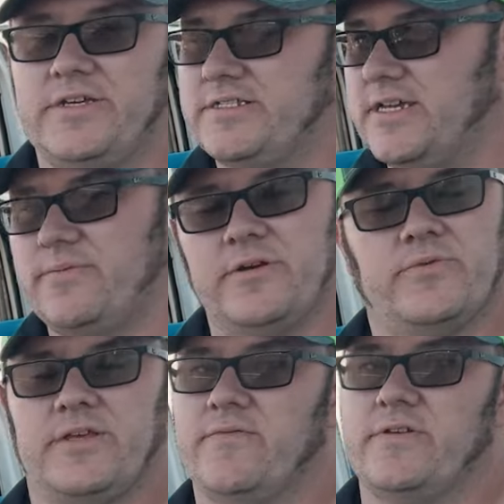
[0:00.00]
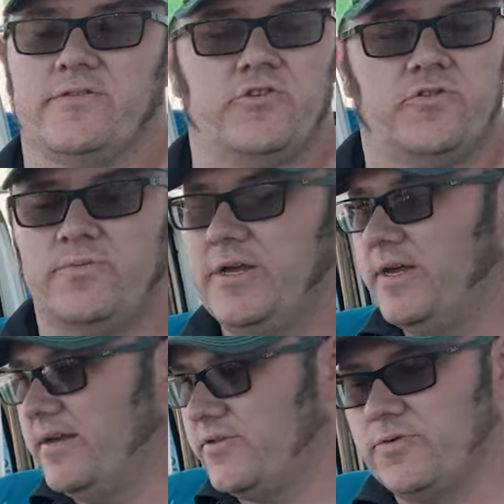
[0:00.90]
He set me up with every
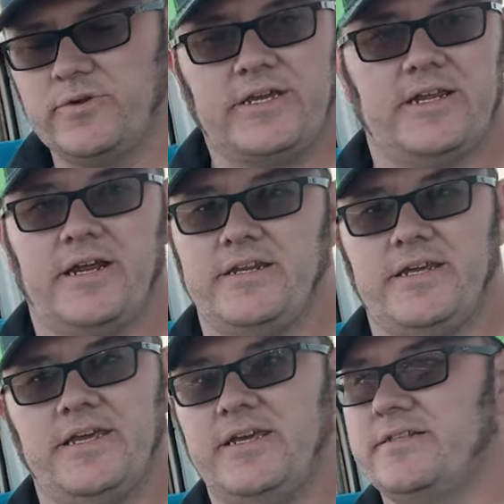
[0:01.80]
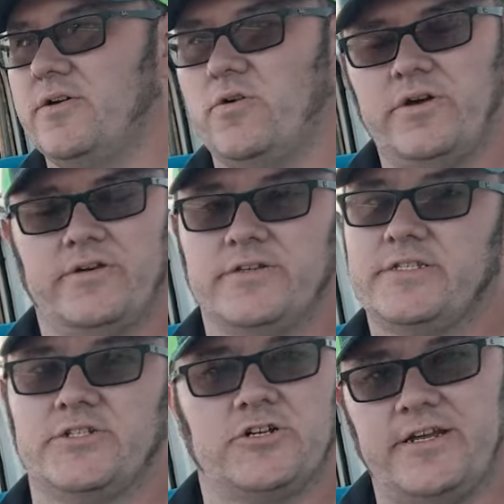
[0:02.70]
lubricant I need, the
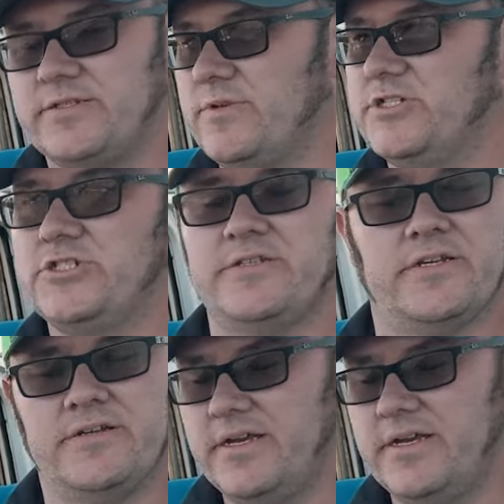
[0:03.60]
oils, the transmission, the